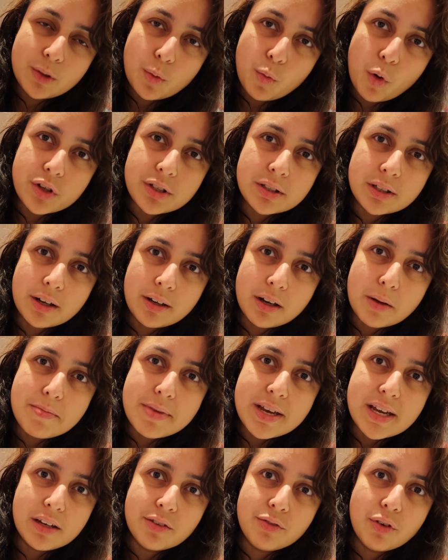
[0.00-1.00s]
what's it going to
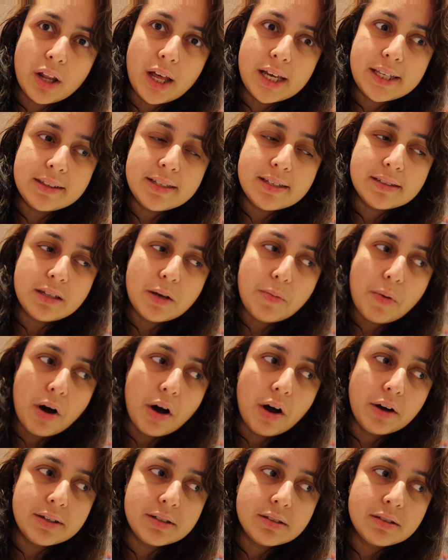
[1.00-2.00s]
mean for, like, Disney
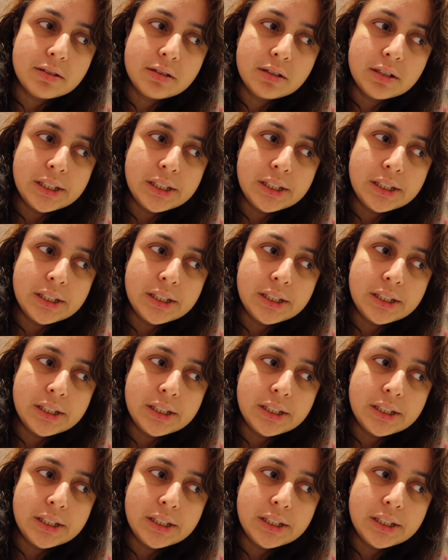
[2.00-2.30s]
parks